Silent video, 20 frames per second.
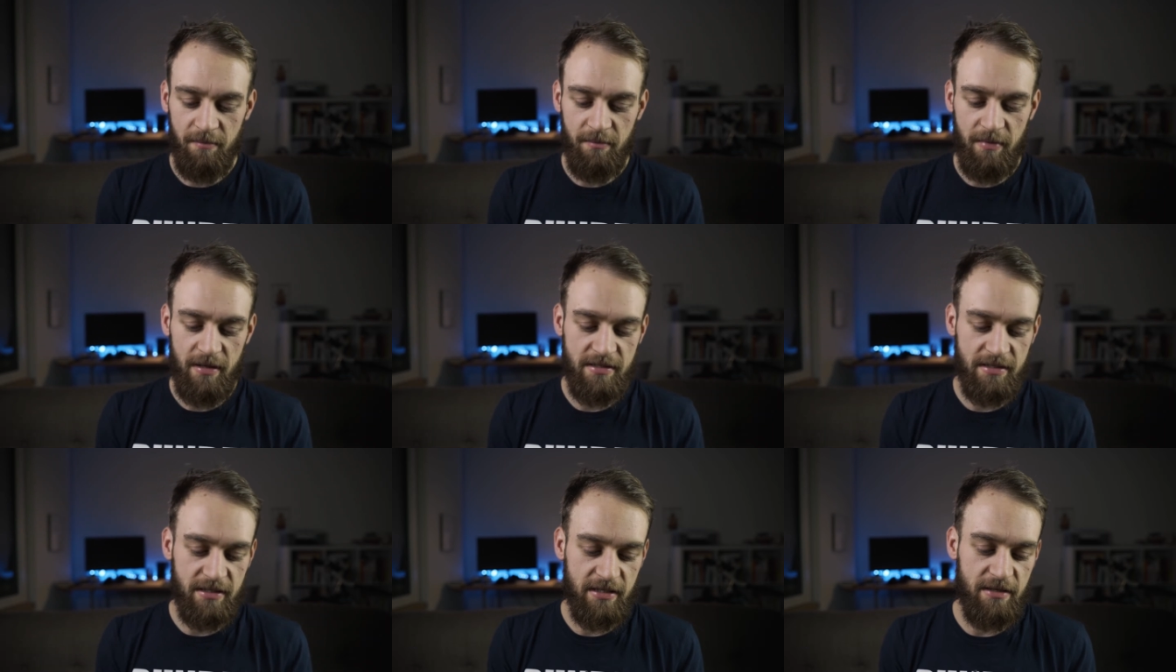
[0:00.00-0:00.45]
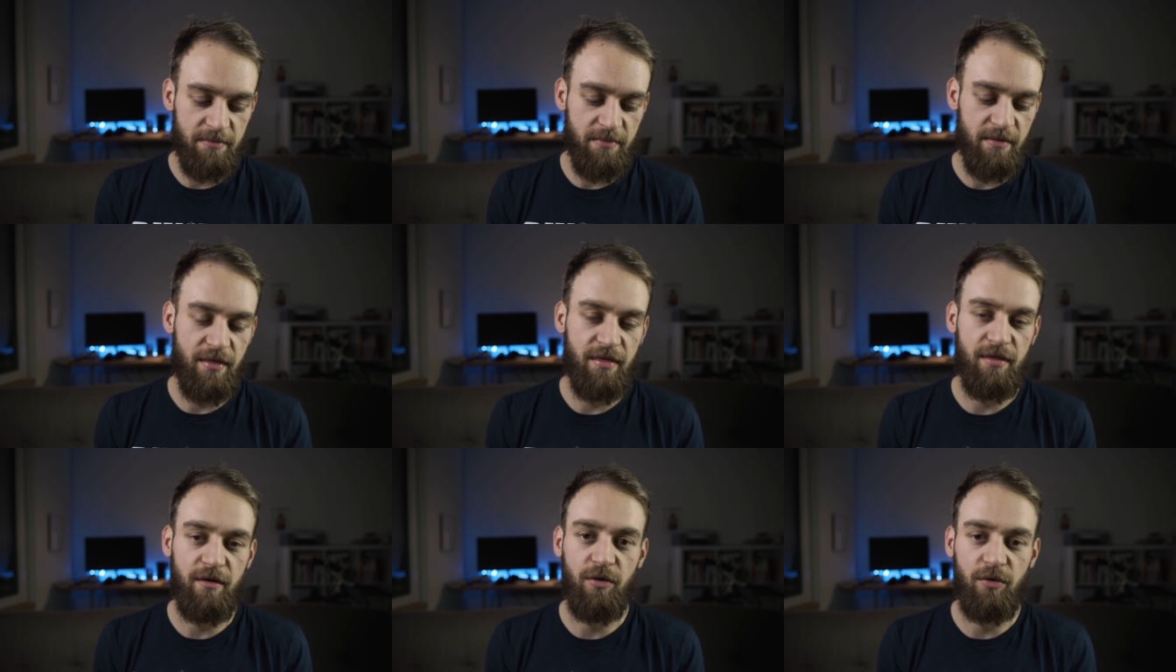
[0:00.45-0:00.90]
basically
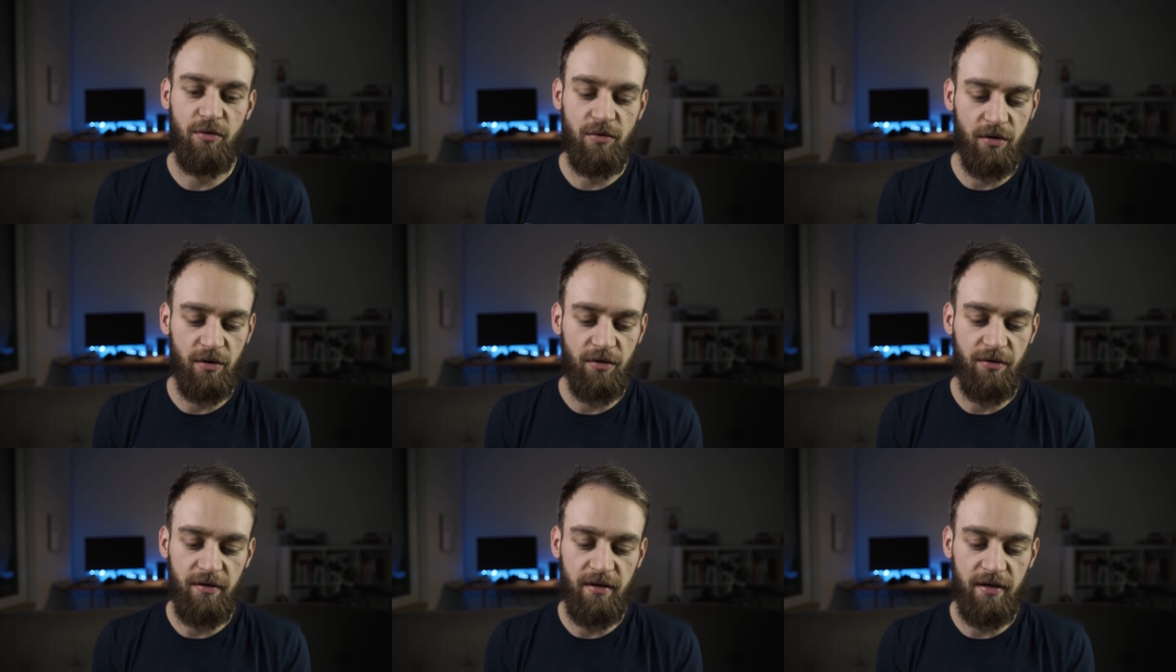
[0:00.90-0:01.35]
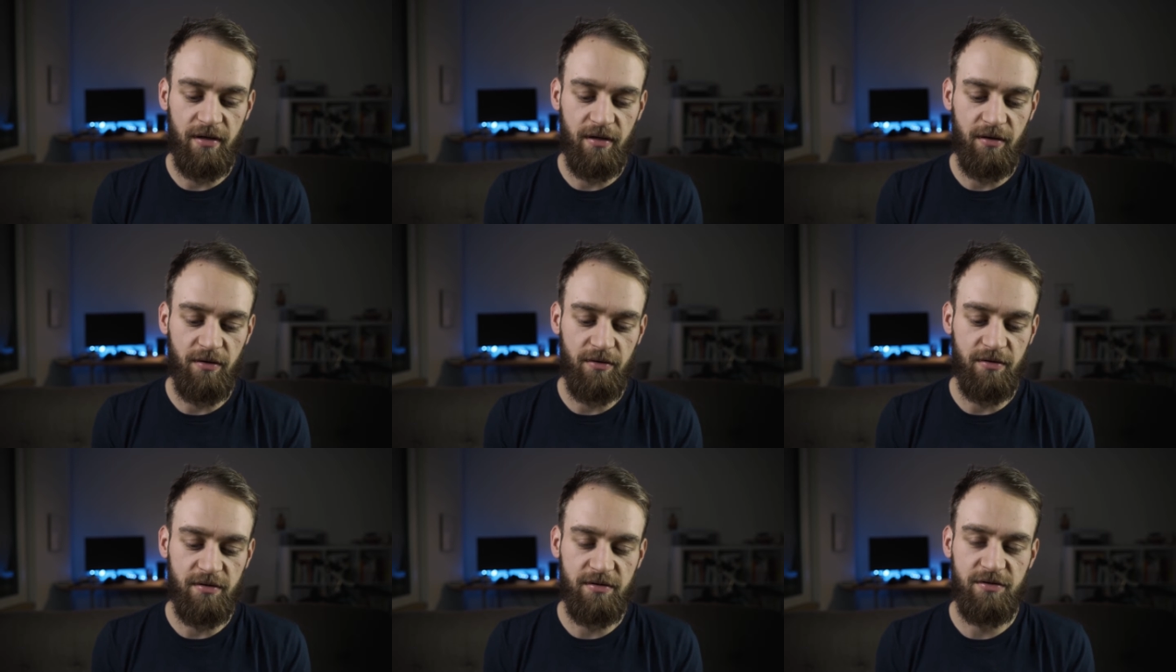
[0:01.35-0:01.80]
be thrown on
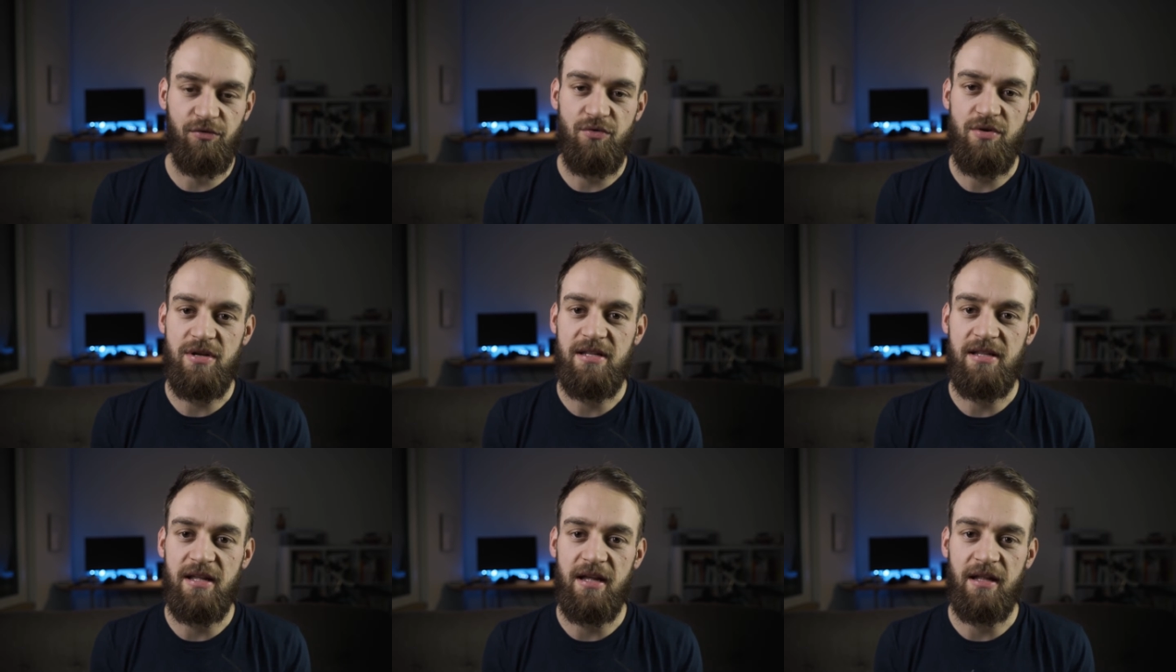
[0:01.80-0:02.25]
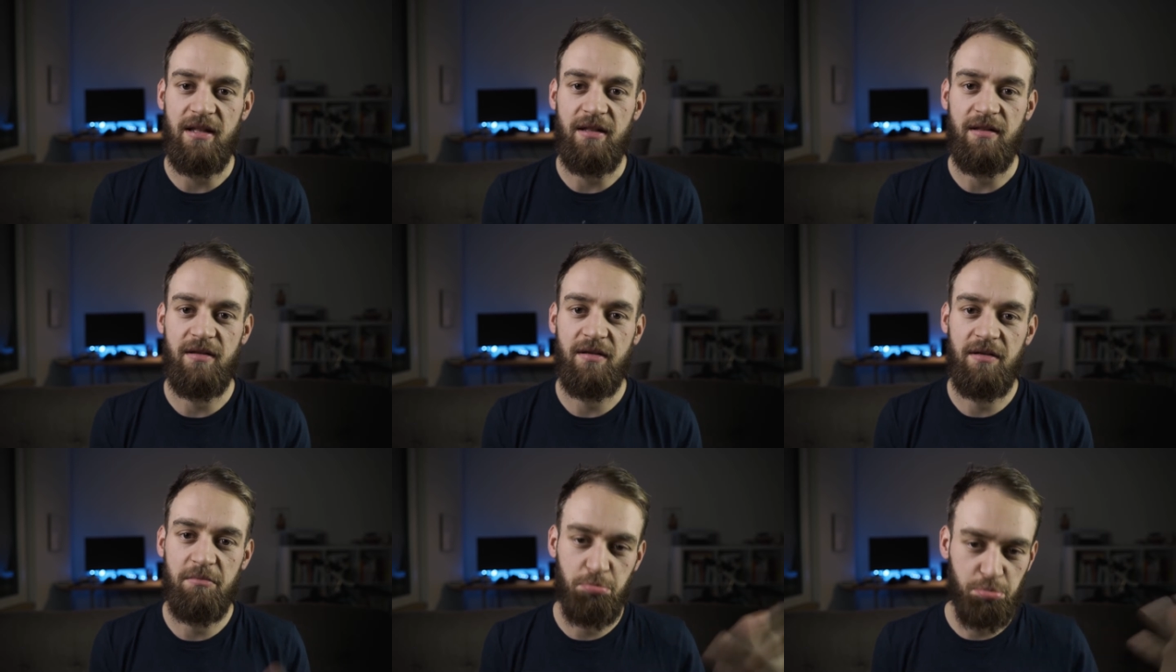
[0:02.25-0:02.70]
the street
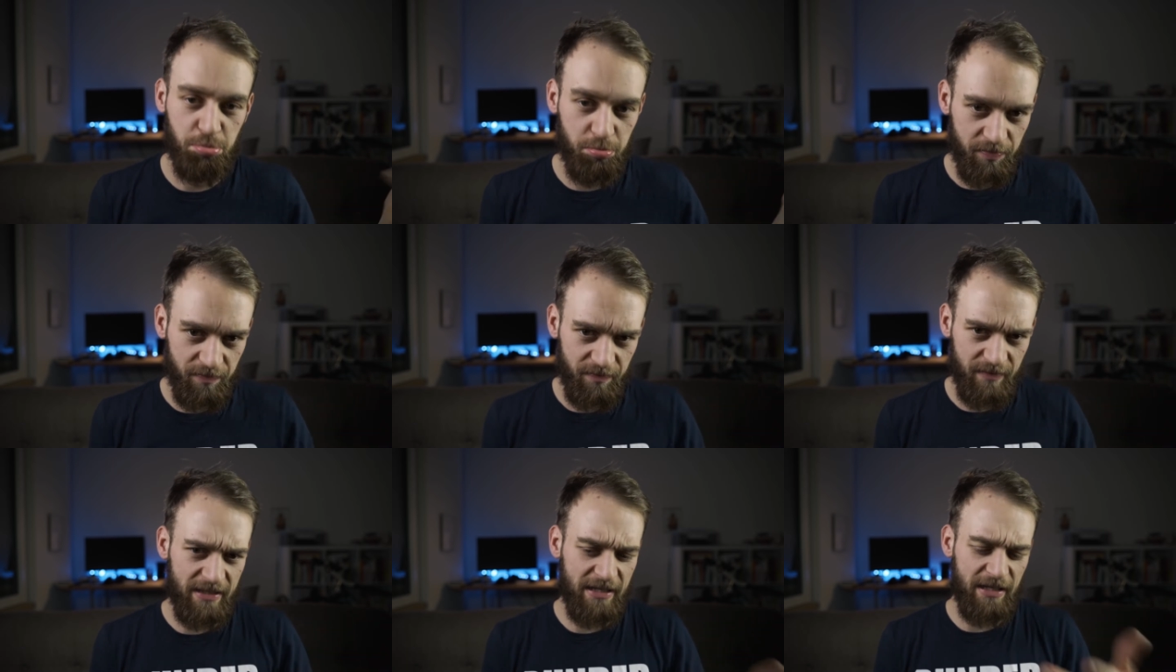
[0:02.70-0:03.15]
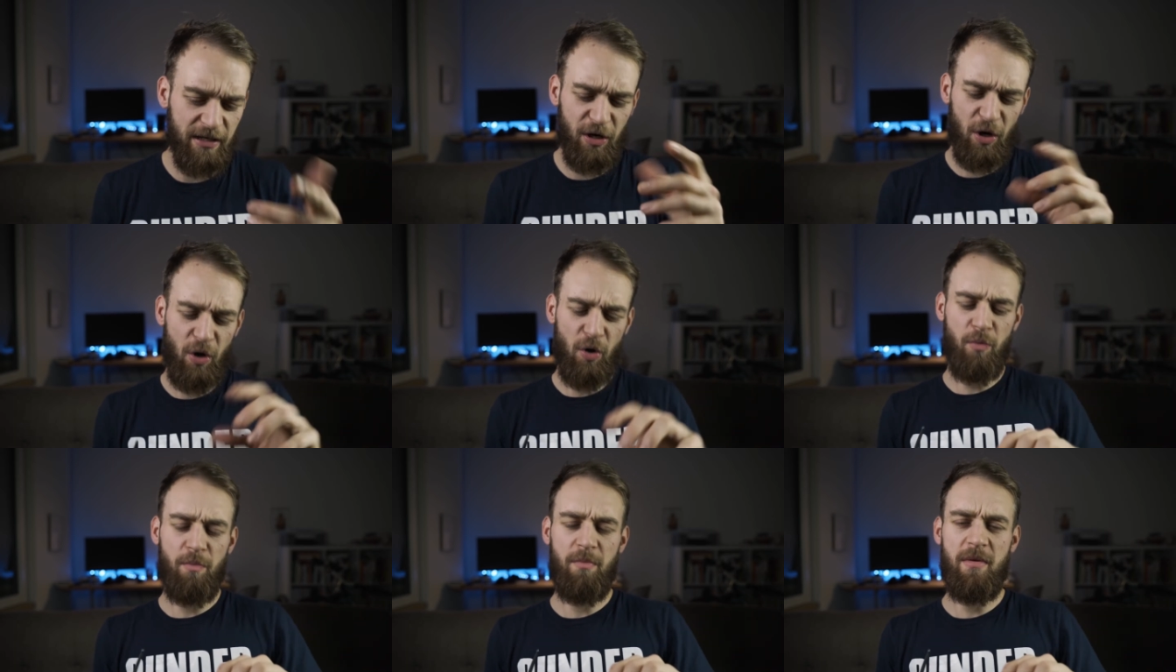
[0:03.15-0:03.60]
and, like, I
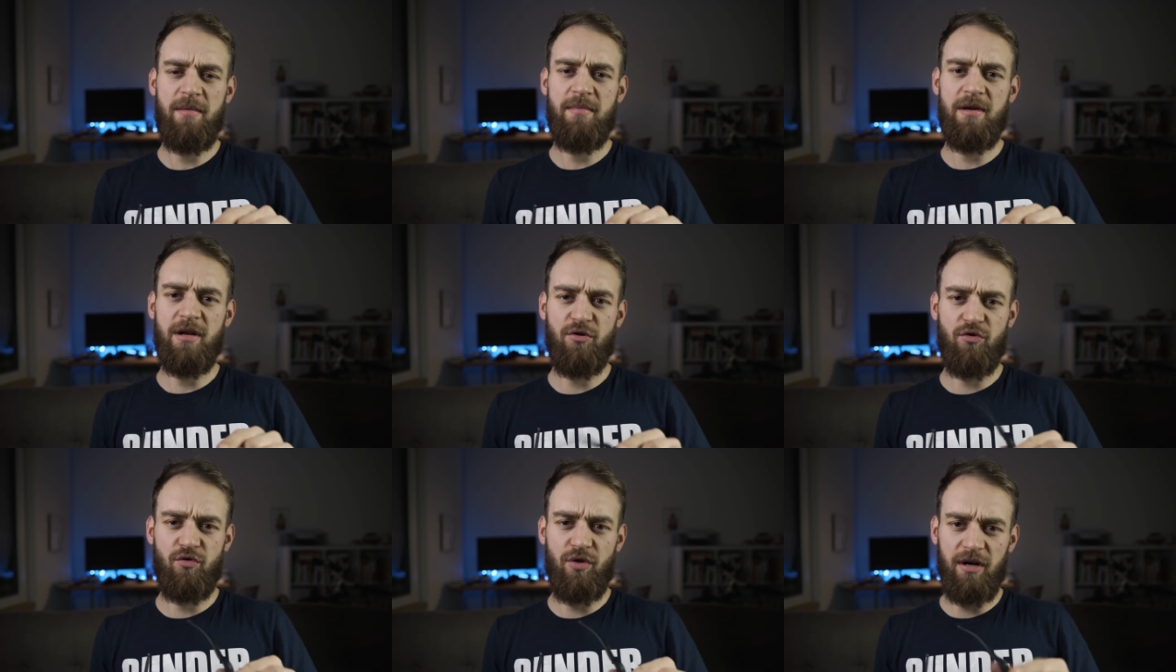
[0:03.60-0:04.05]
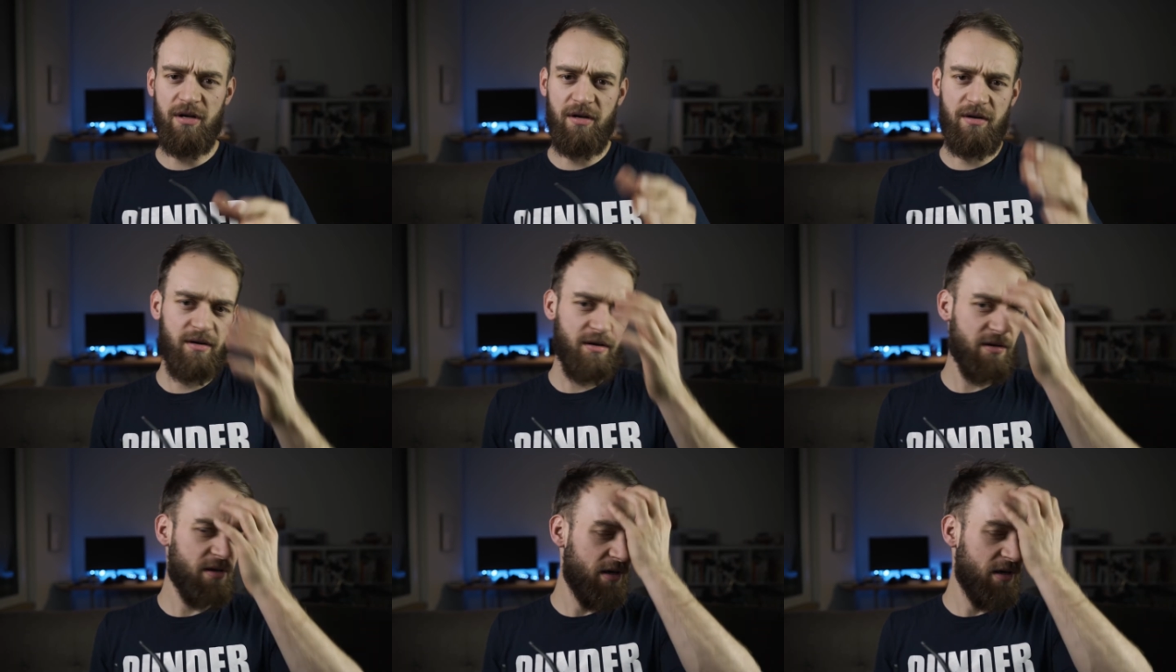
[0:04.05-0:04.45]
don't know, maybe a truck